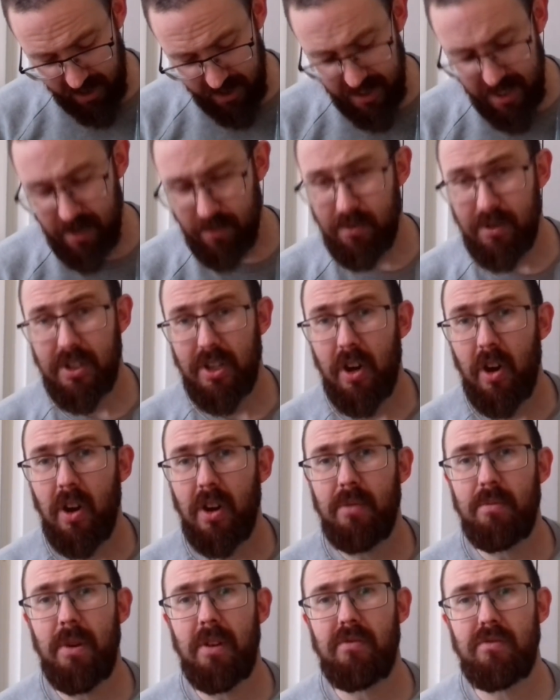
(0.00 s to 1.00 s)
and that was
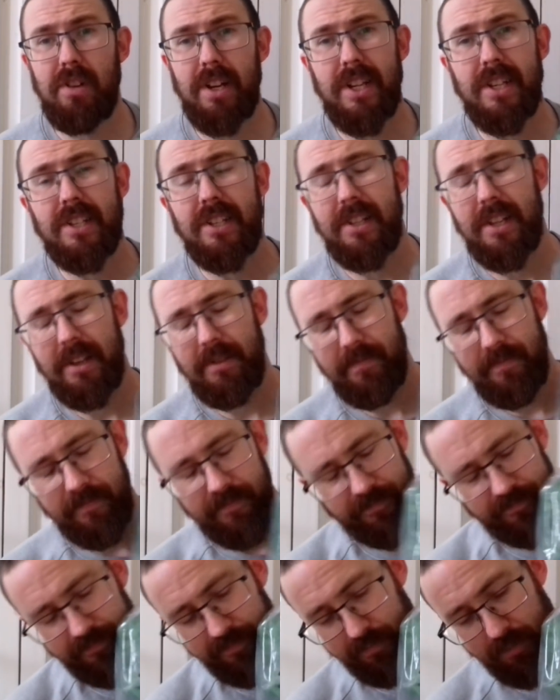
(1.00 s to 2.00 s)
kind of my reasoning
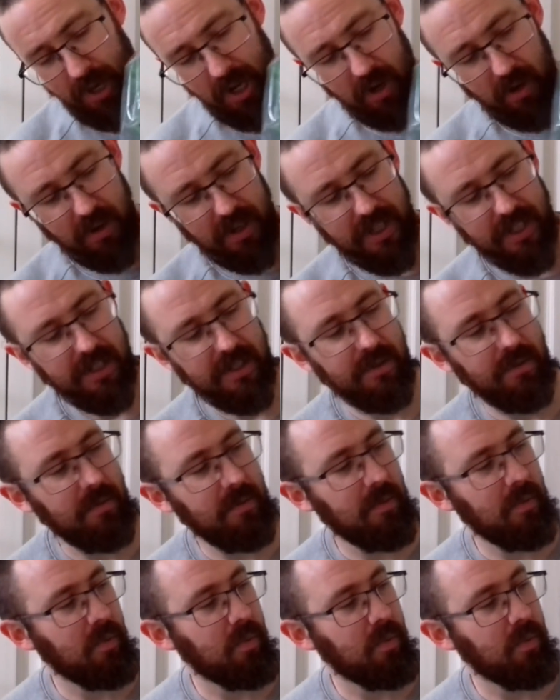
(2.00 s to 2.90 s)
behind